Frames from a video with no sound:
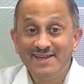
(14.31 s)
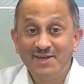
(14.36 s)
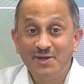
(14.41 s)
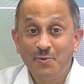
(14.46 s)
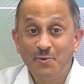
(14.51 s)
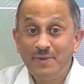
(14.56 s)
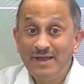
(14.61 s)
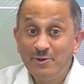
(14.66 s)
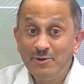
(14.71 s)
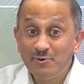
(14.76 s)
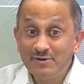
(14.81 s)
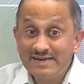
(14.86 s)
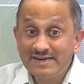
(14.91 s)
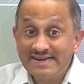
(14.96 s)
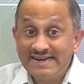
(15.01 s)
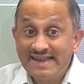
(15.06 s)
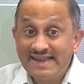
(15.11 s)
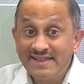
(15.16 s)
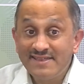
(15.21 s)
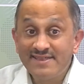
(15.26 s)
We looked at
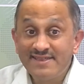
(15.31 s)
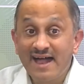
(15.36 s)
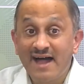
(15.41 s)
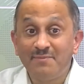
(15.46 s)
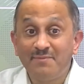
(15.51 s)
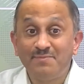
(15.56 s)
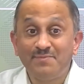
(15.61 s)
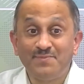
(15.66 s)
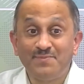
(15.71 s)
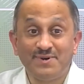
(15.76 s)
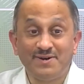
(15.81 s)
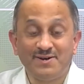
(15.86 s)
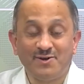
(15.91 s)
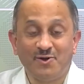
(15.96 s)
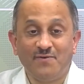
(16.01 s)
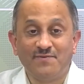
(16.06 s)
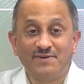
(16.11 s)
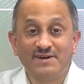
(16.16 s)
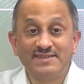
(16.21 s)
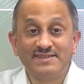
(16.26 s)
an example
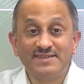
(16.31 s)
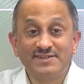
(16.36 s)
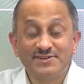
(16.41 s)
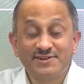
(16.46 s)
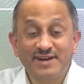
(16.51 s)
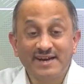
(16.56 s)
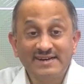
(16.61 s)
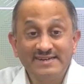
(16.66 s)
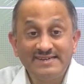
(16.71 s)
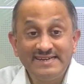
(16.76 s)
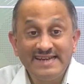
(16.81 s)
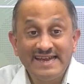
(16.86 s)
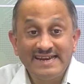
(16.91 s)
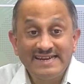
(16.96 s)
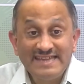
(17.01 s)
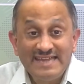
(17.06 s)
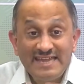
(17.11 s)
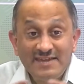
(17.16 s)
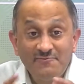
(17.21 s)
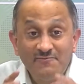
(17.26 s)
of constructing an
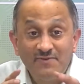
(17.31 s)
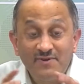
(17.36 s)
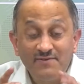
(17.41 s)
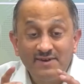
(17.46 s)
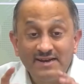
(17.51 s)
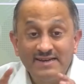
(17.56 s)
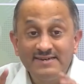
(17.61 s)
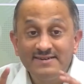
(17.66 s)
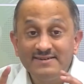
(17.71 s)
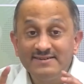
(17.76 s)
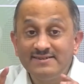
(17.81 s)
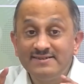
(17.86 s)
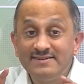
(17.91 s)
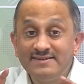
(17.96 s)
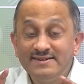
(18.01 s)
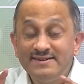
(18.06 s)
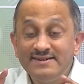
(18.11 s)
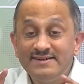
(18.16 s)
equivalent